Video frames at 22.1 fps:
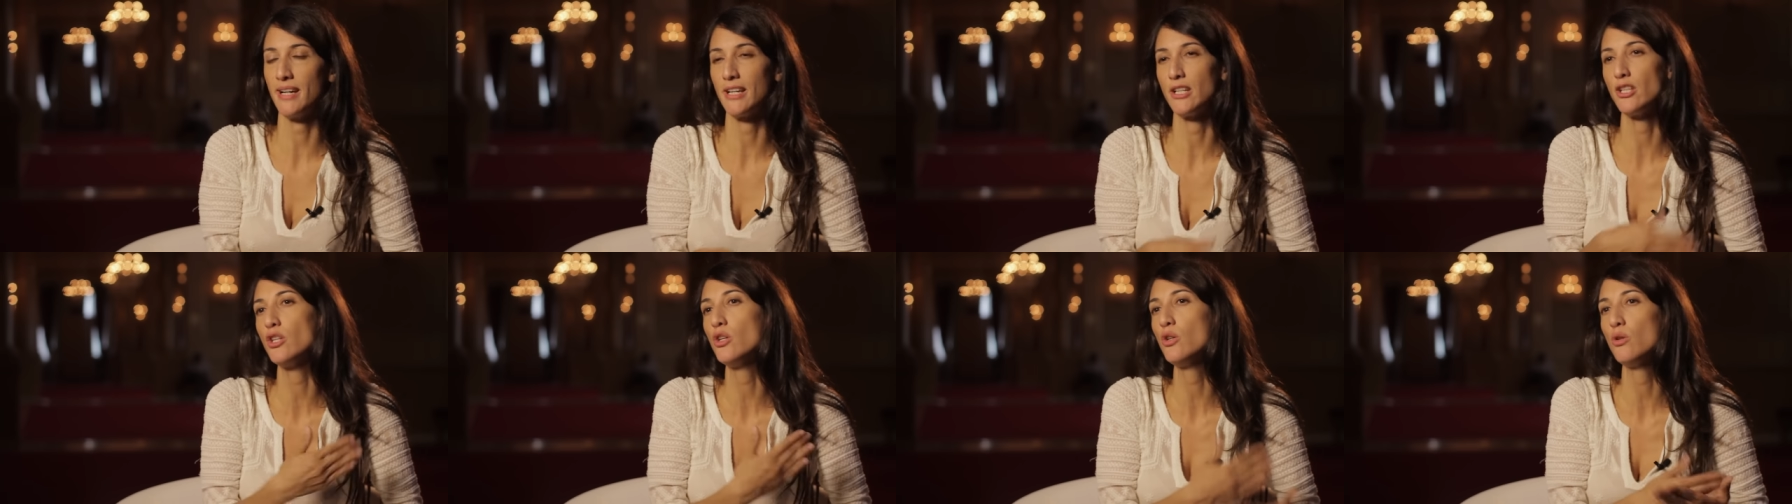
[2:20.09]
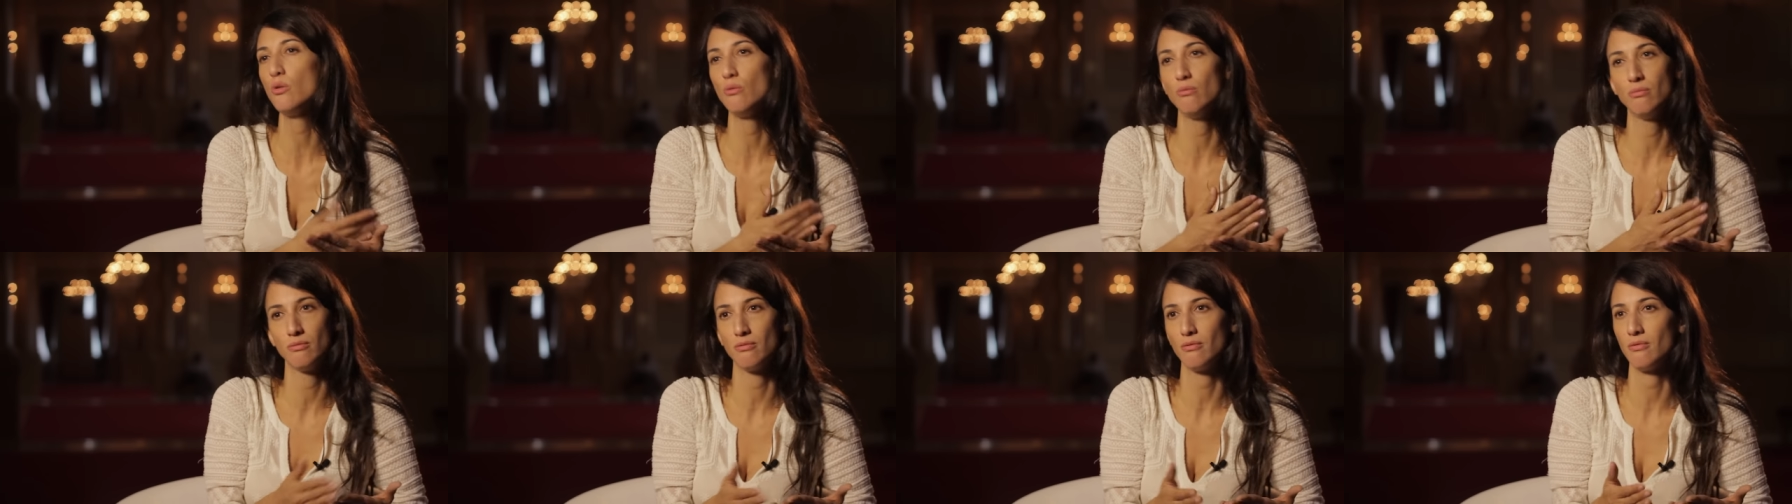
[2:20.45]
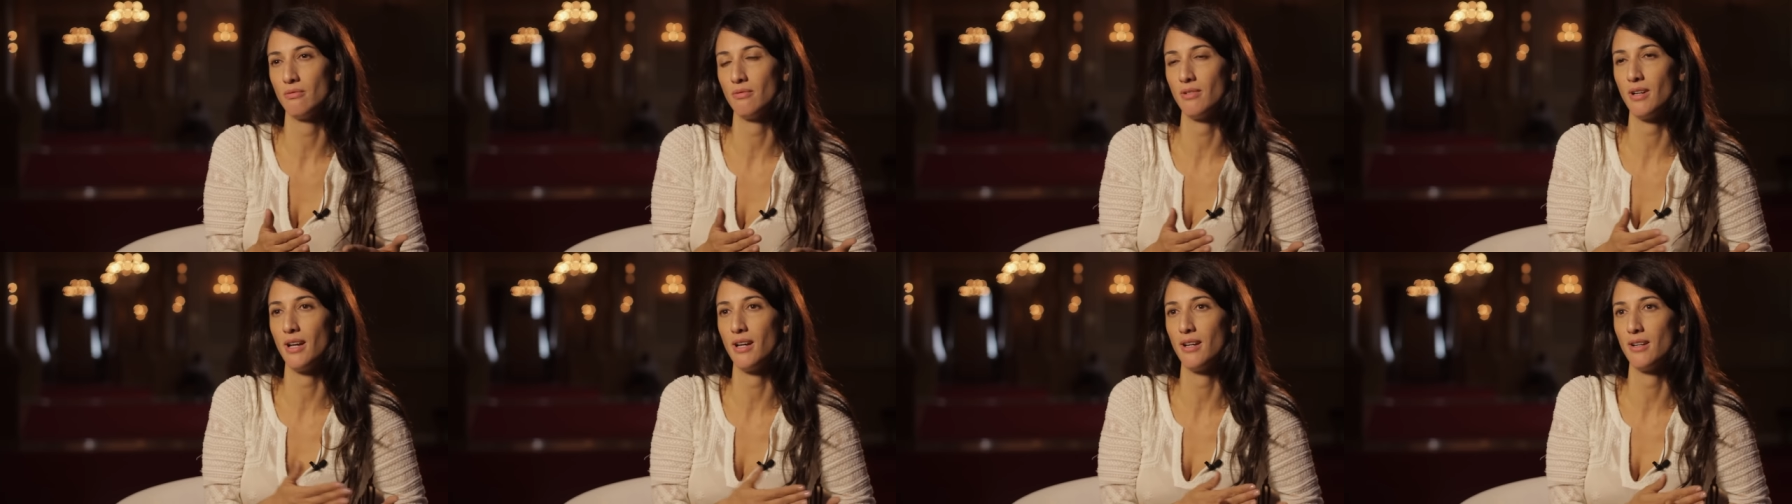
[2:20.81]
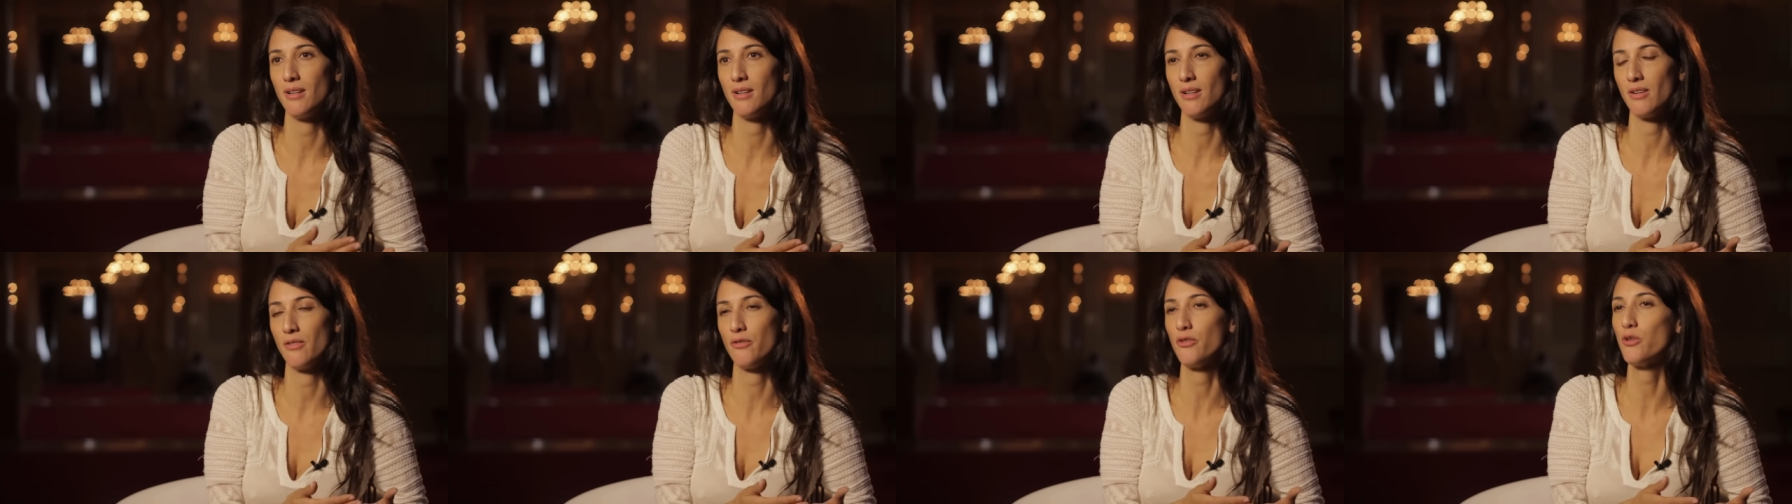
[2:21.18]
I knew
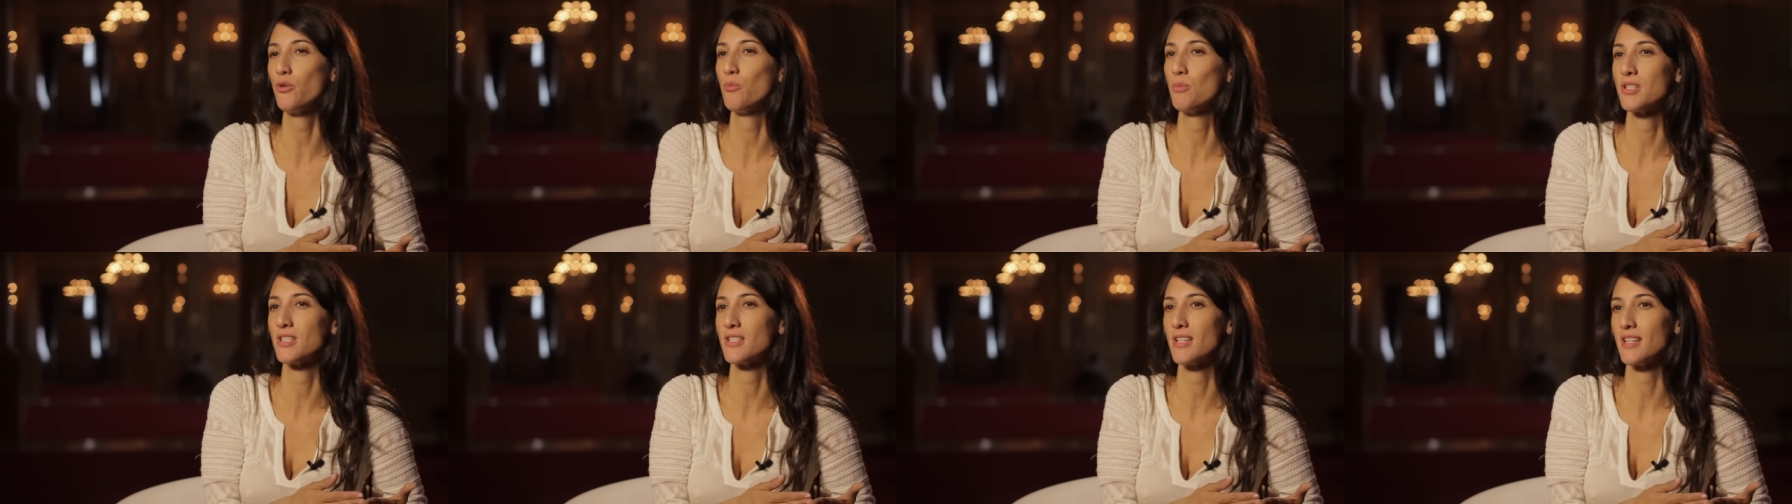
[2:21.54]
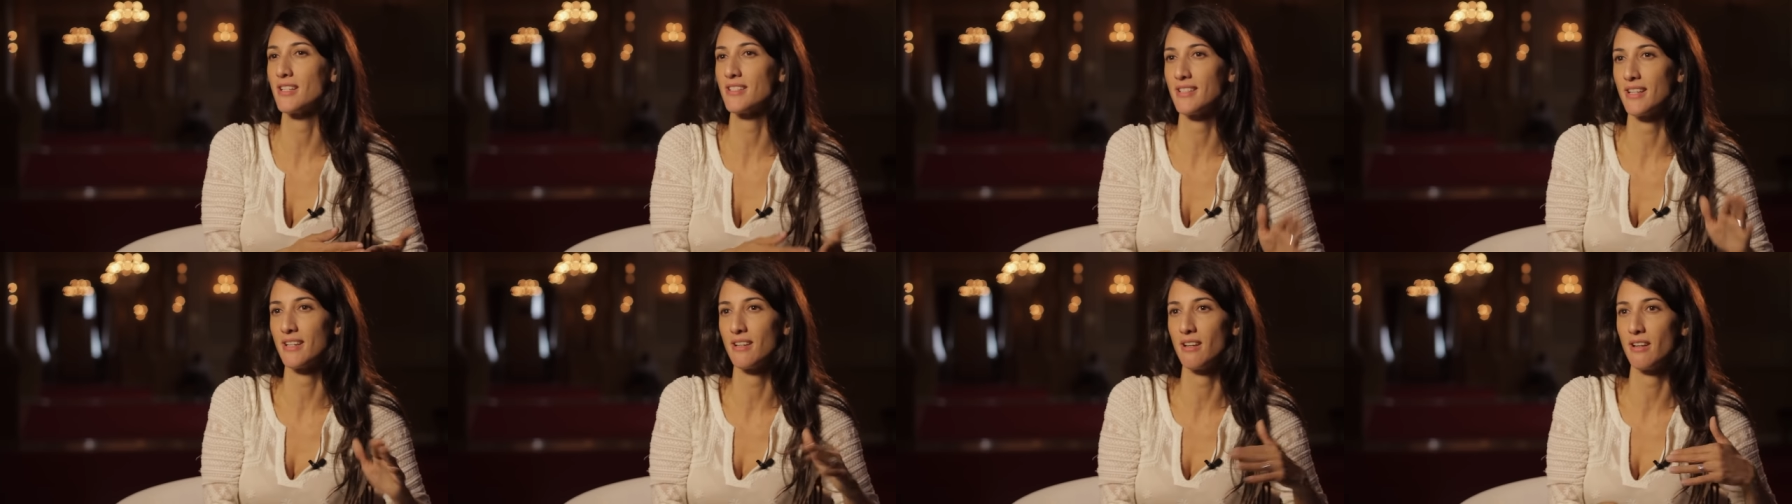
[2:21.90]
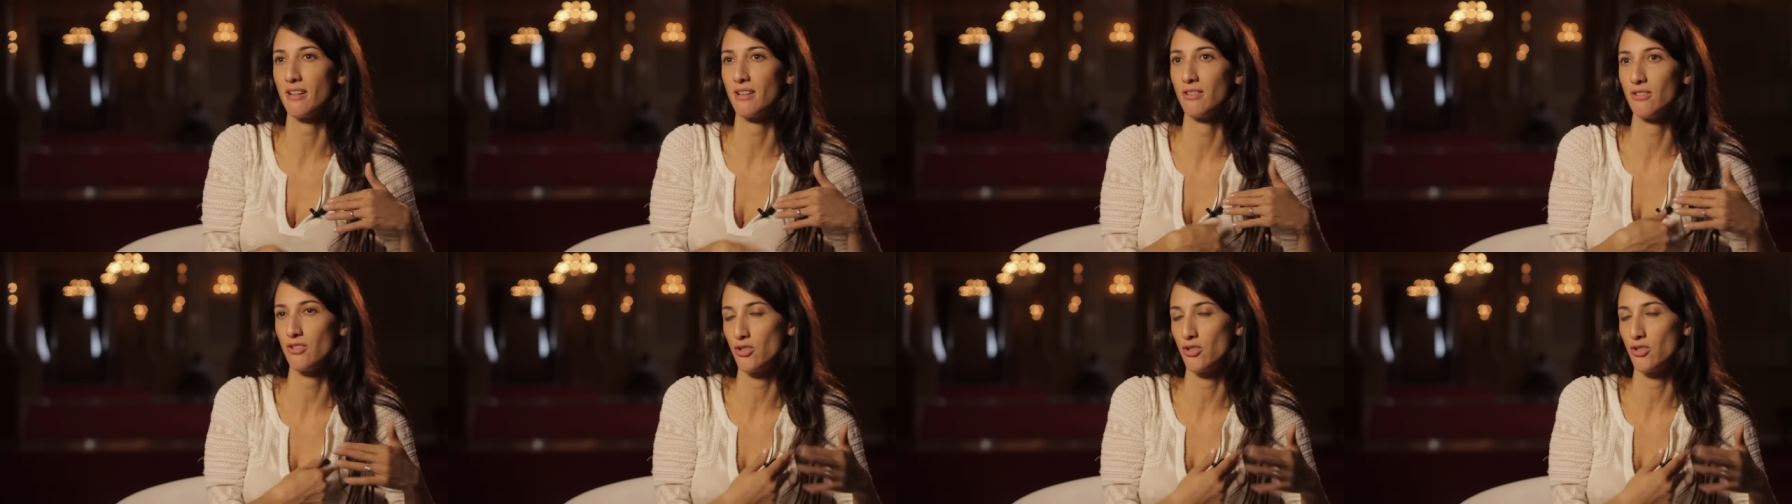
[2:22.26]
uh, a few mistakes that I